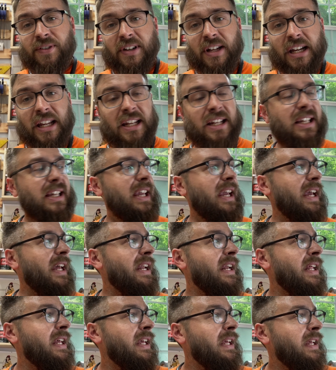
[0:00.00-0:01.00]
I need to
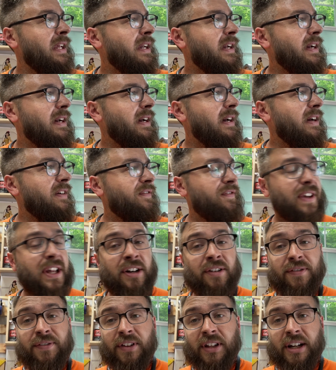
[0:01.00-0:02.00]
get
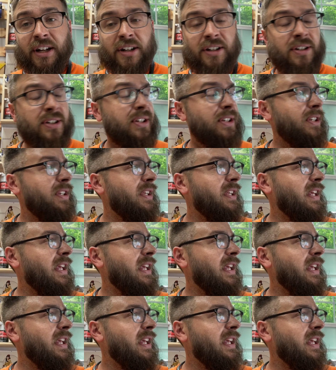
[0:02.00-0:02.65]
fender flares,